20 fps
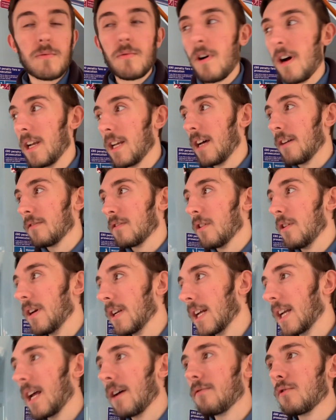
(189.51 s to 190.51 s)
what I love doing.
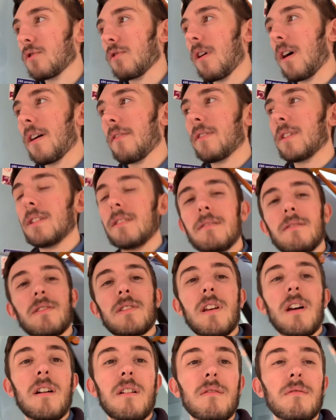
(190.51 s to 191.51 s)
I love driving,
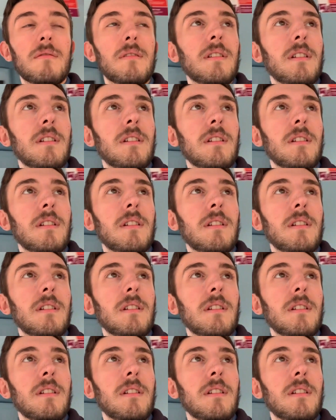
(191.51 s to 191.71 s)
so,